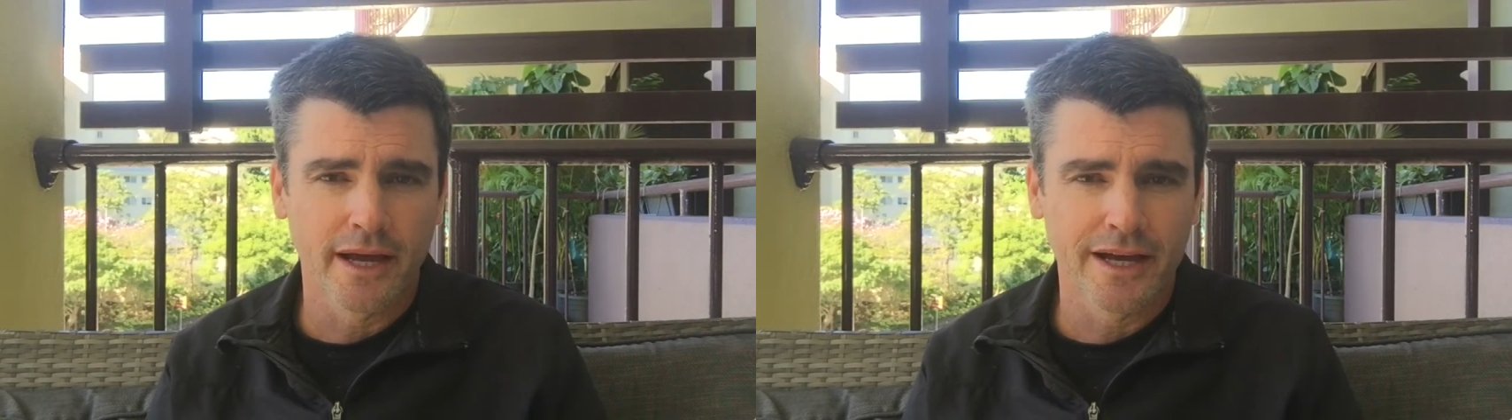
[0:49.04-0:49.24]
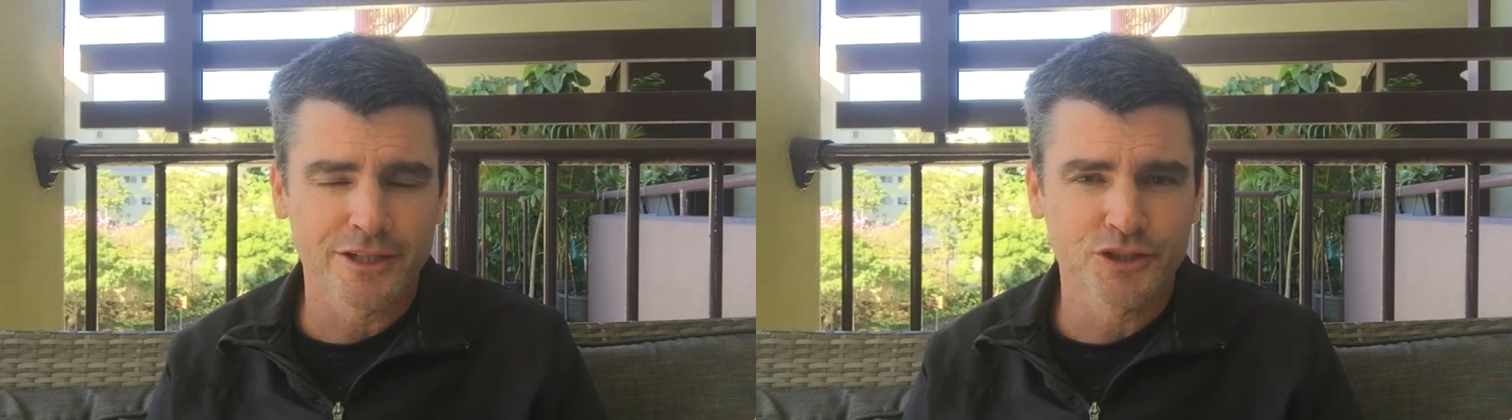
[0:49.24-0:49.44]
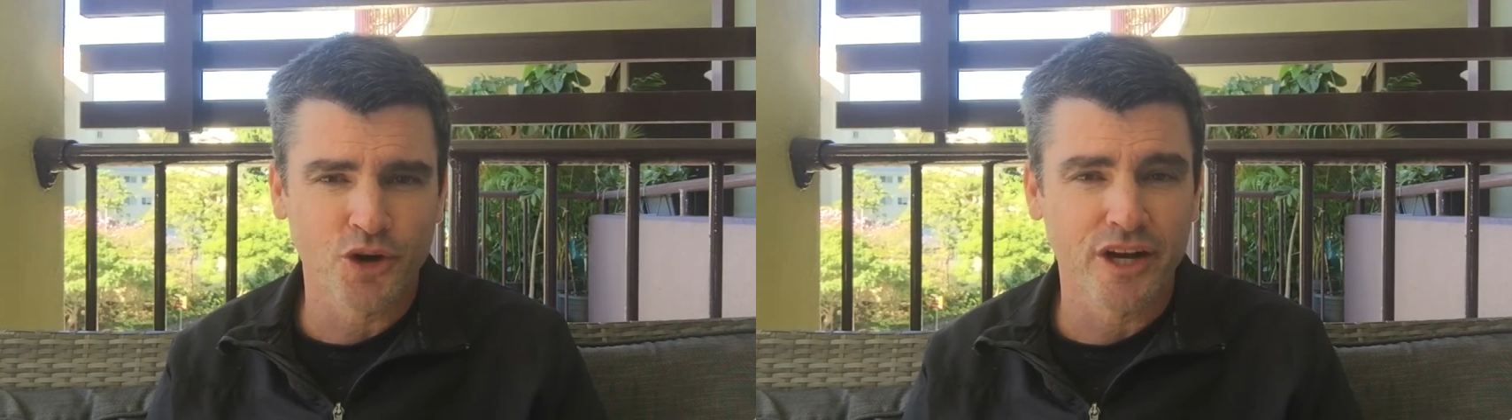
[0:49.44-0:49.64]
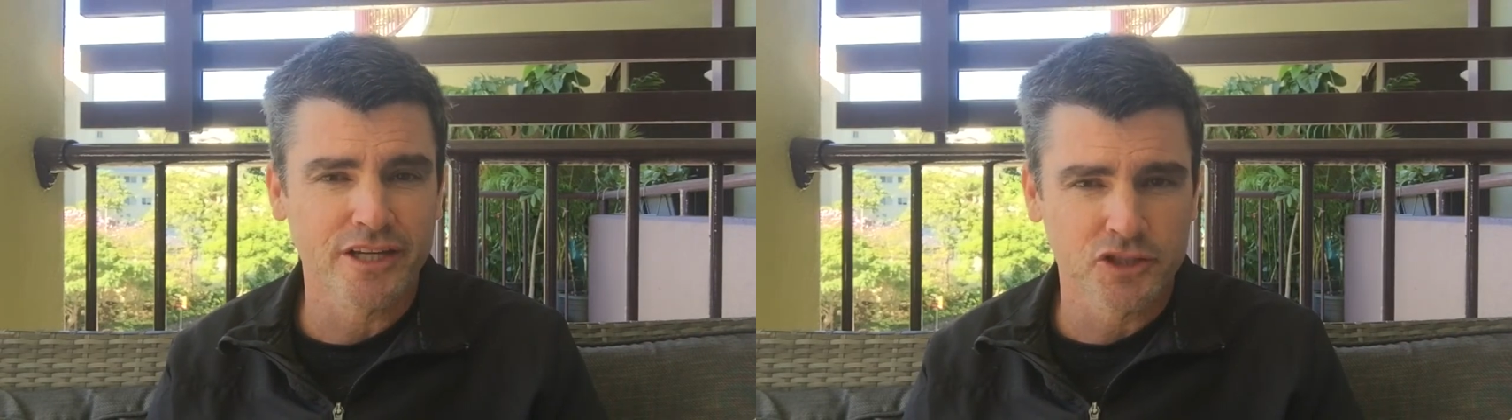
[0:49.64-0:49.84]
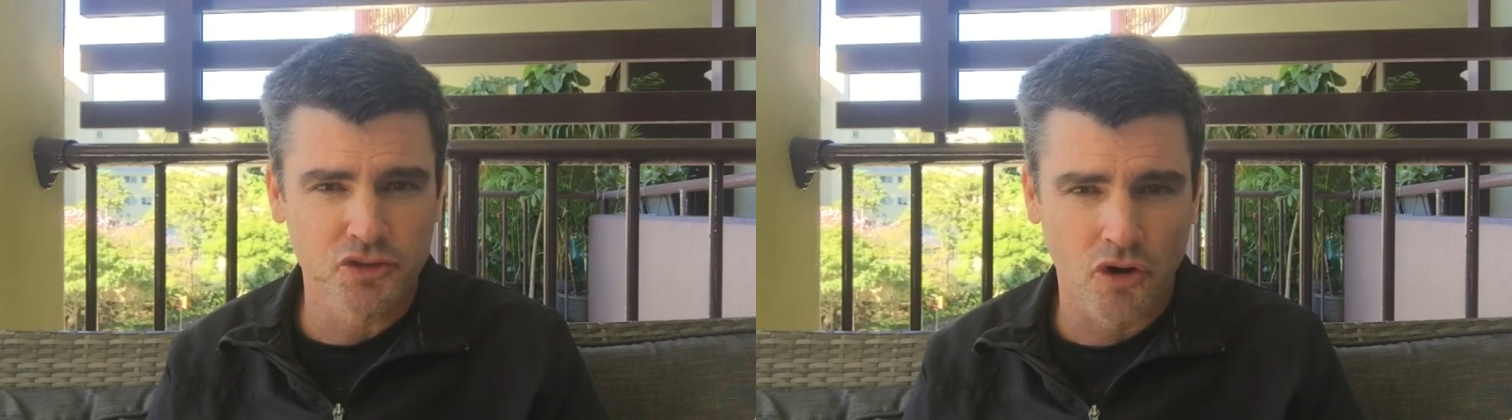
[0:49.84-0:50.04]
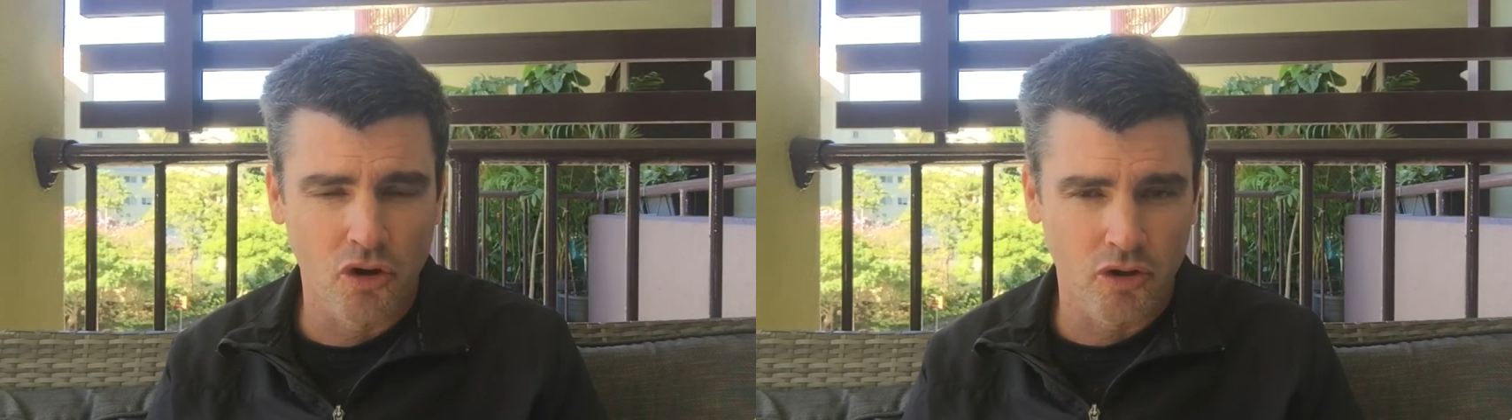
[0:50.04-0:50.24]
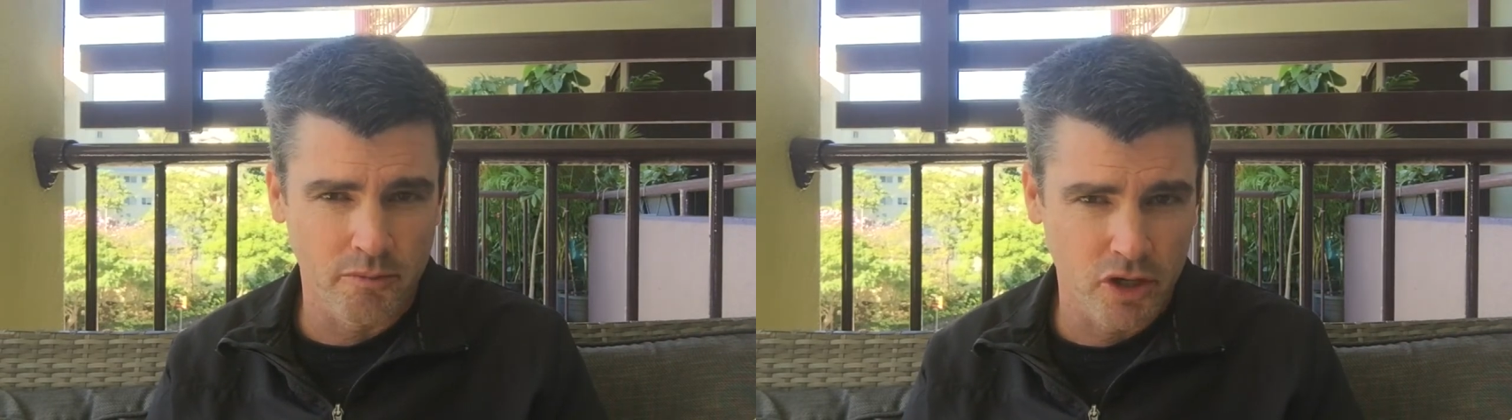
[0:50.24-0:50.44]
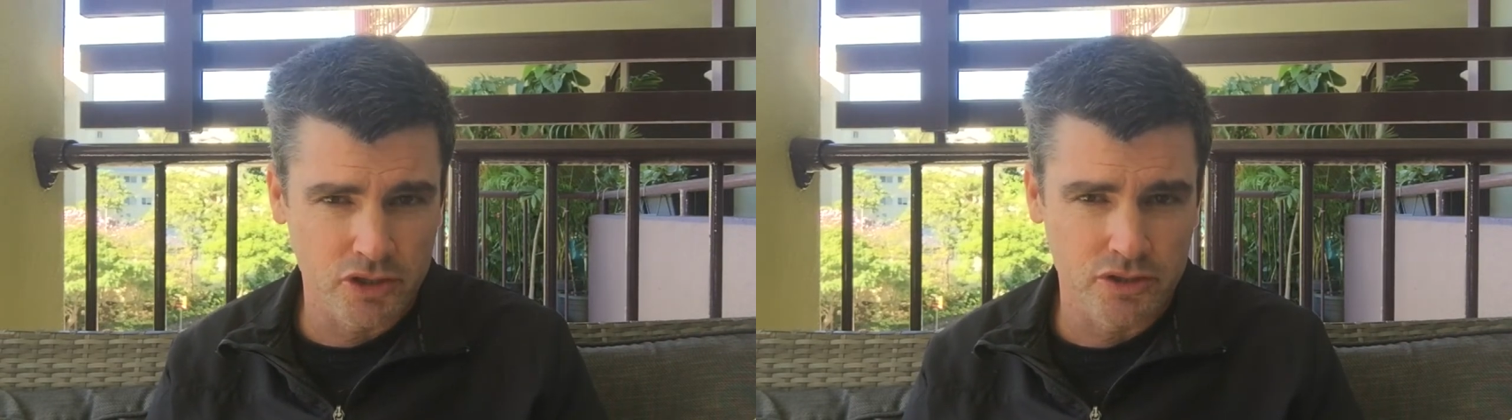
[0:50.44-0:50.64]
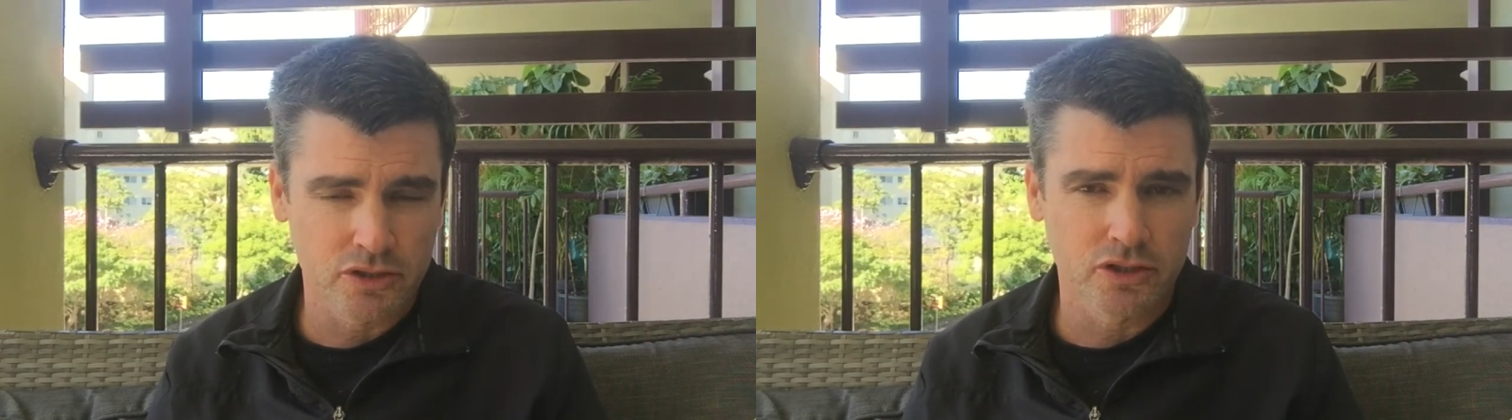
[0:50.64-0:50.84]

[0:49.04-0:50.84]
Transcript: try to control emotions,